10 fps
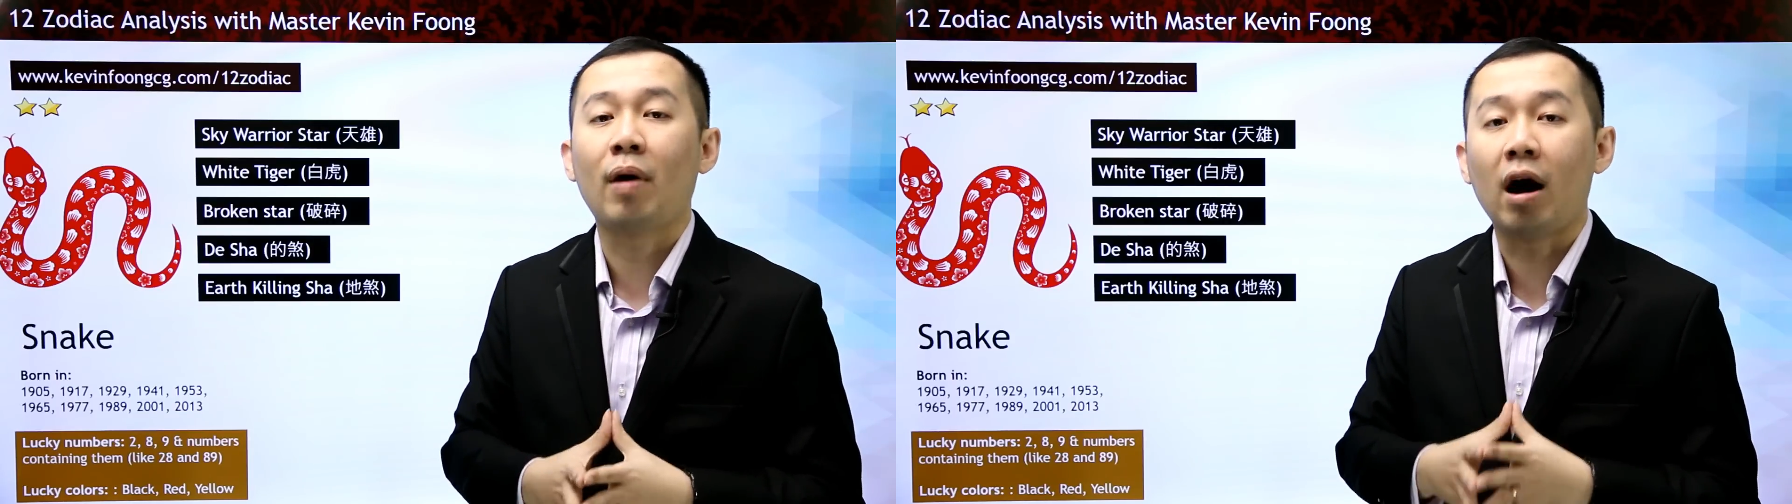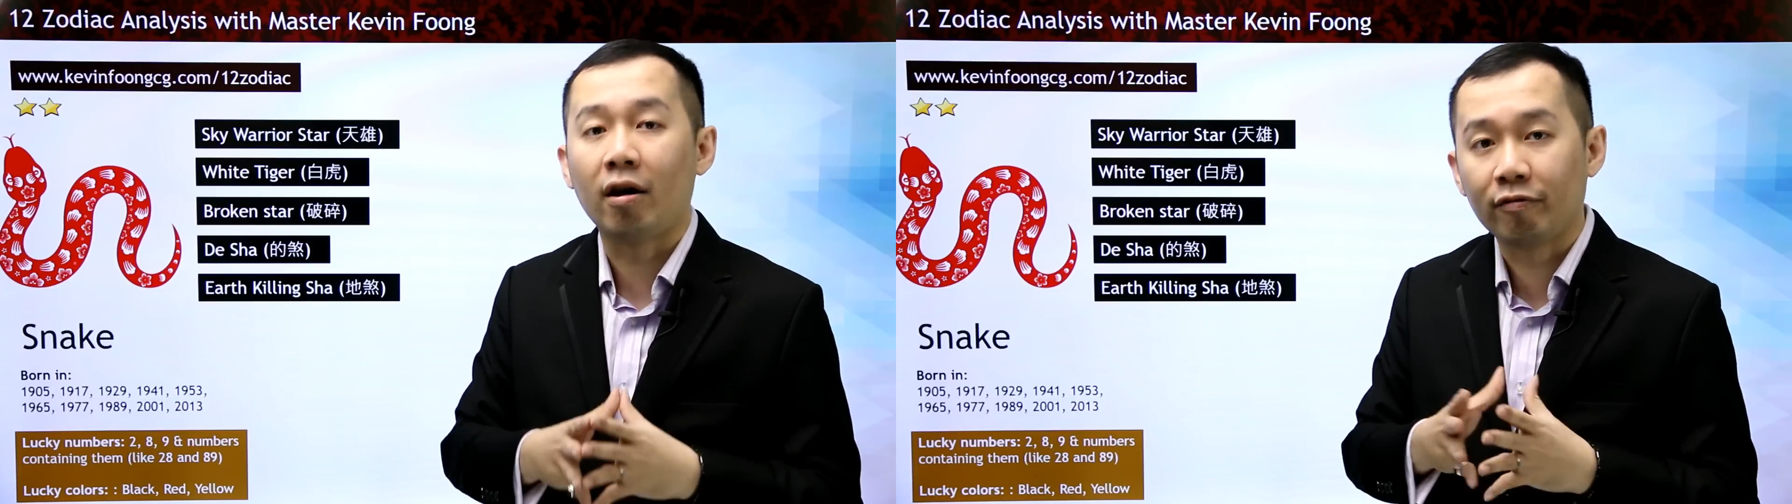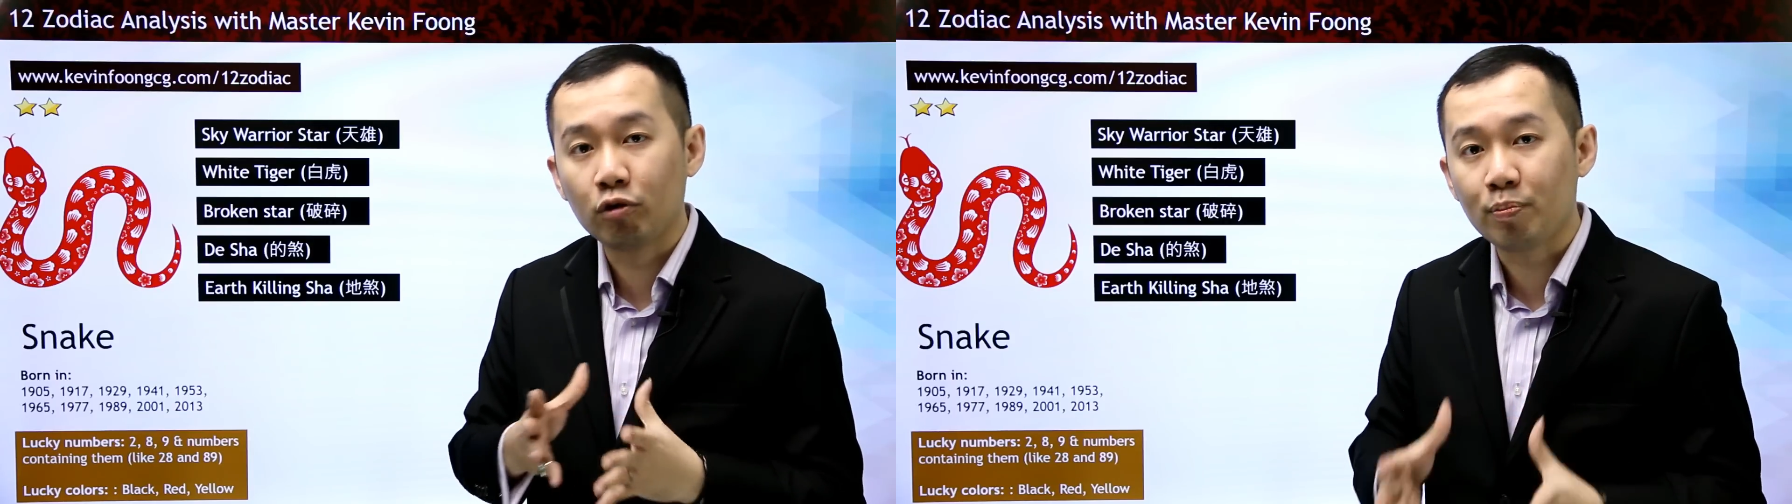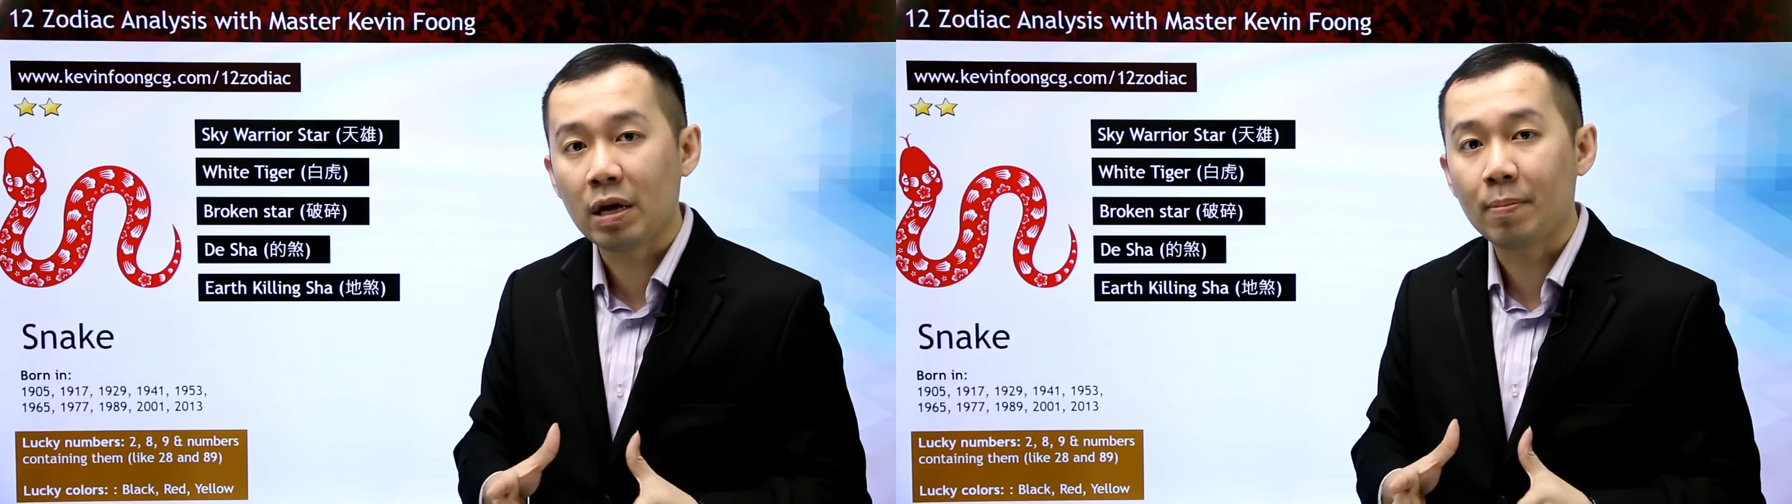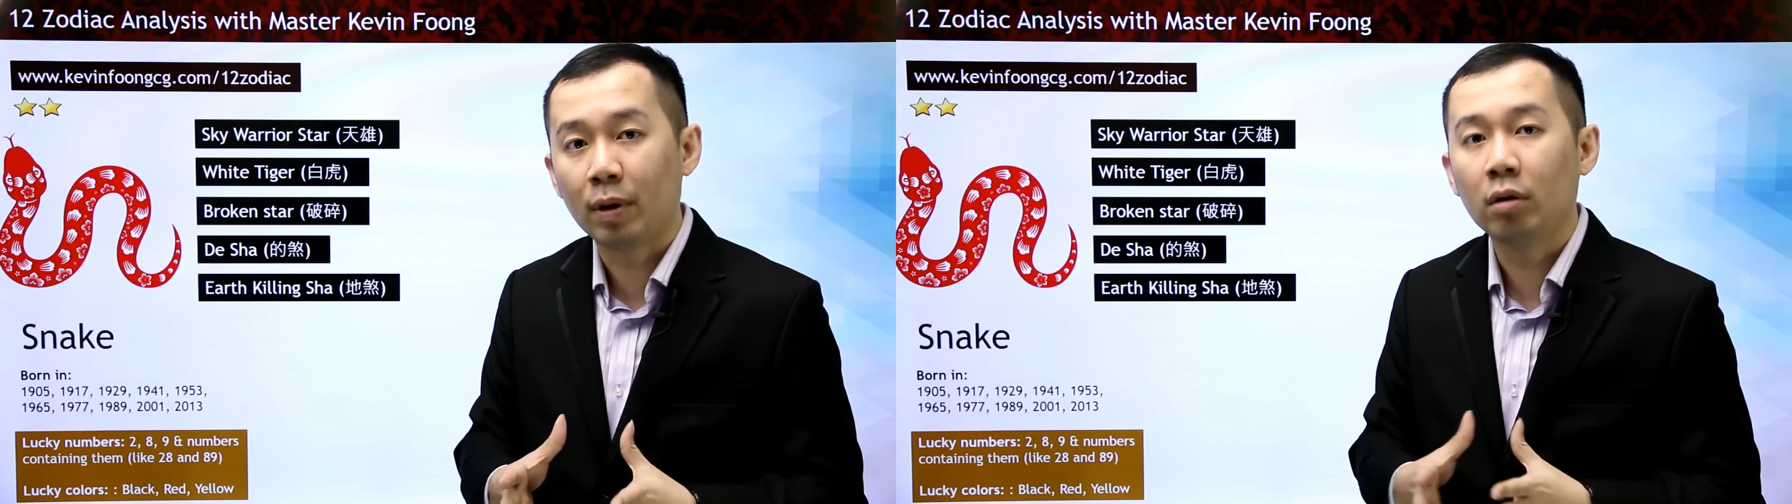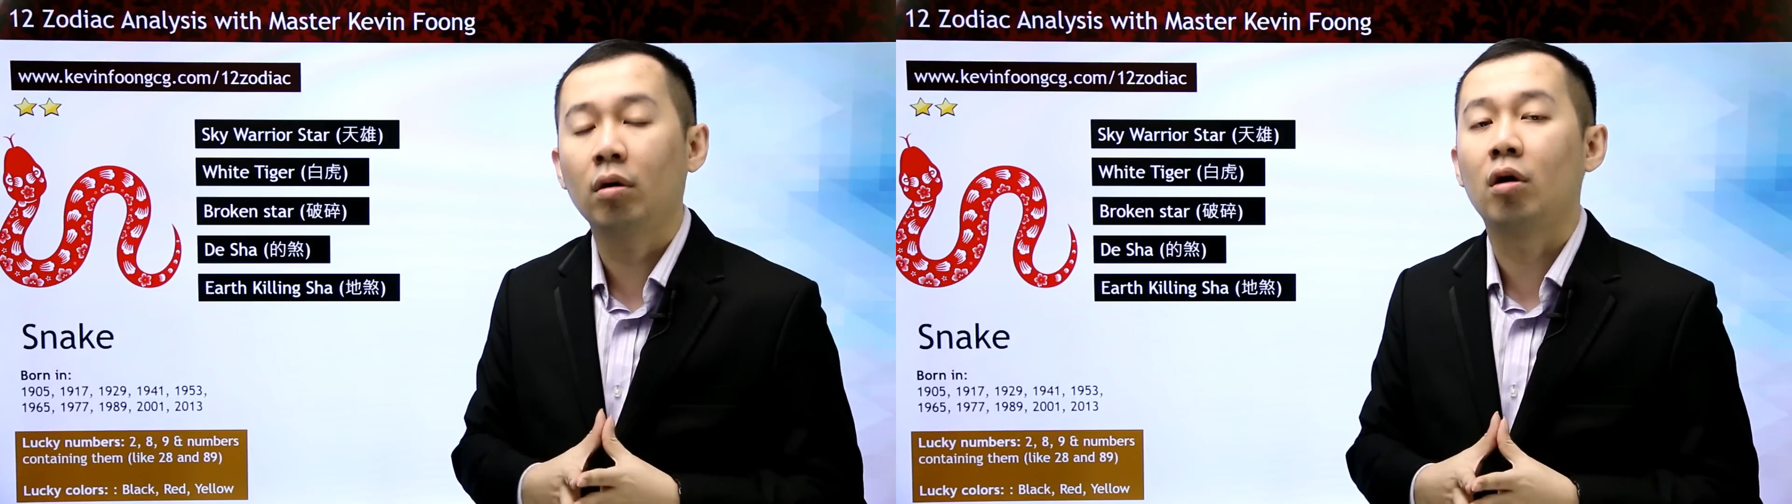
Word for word: powerful people,